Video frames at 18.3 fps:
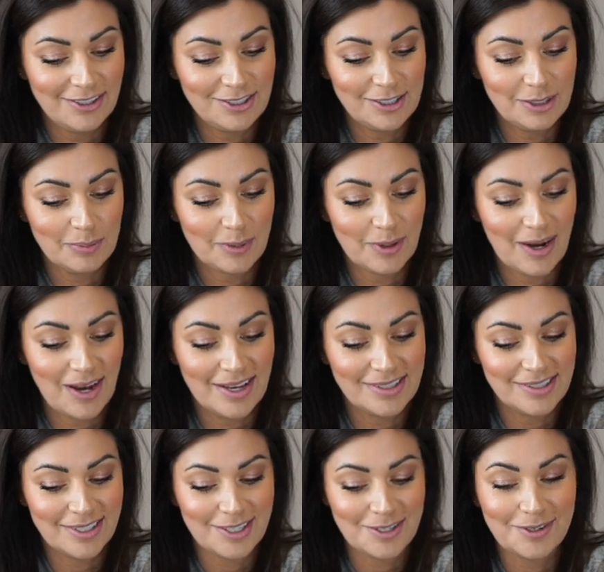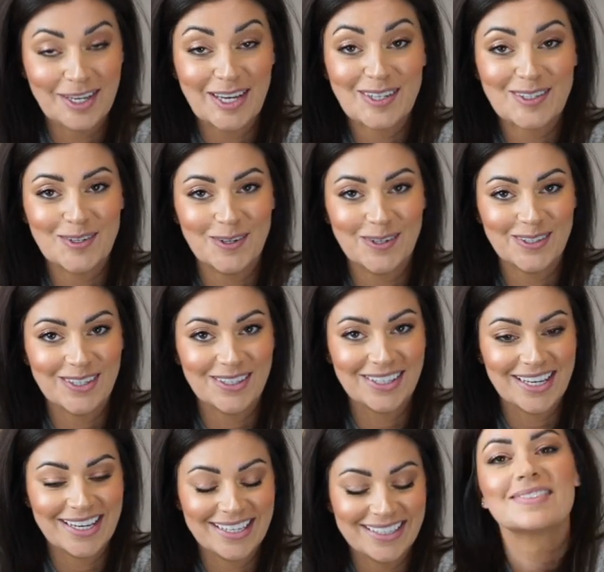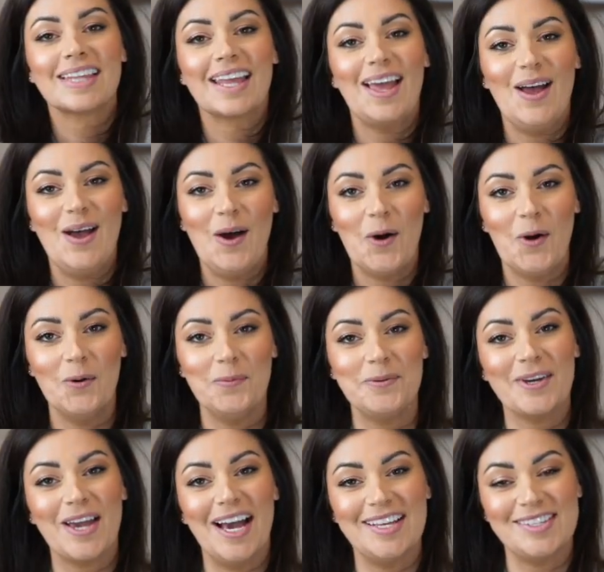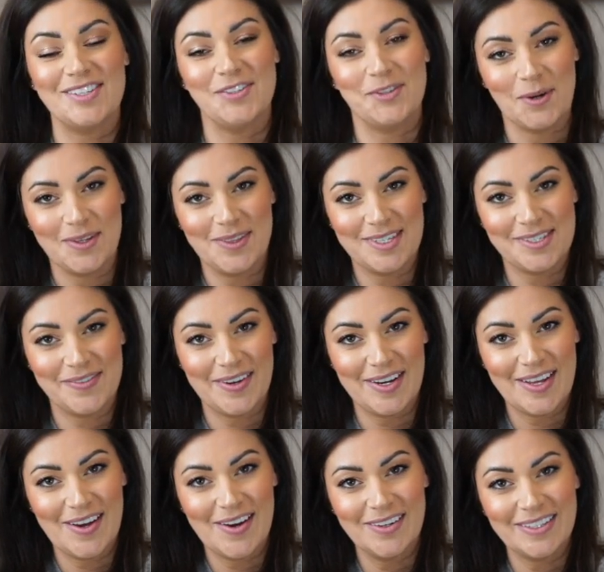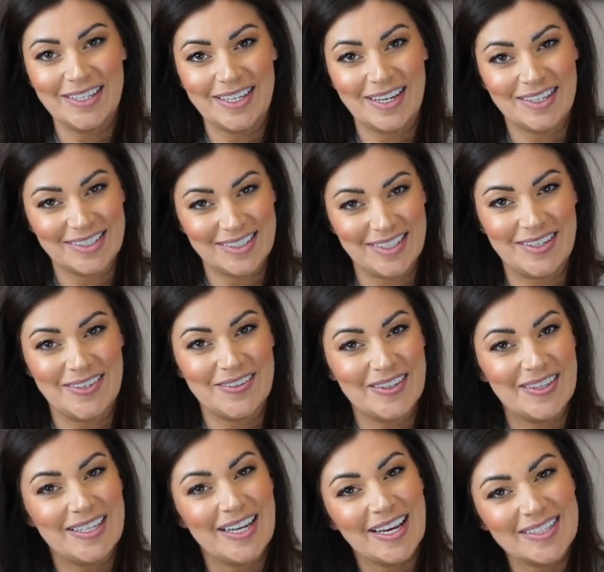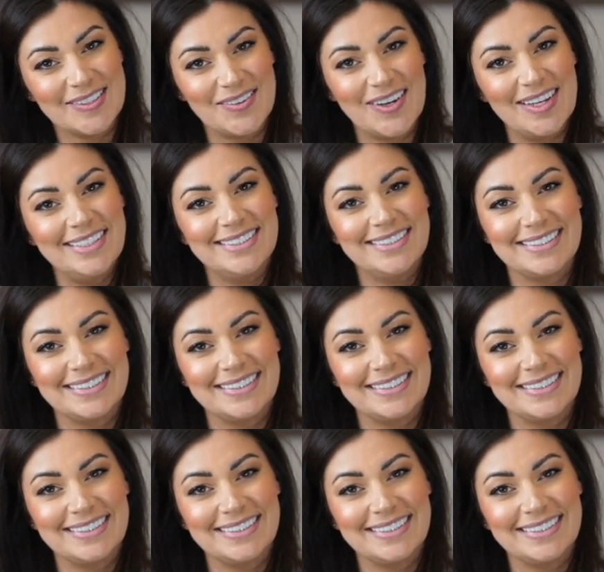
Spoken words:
surprise that you get quarterly. Hope you guys enjoyed this video, and I'll see you in the next one.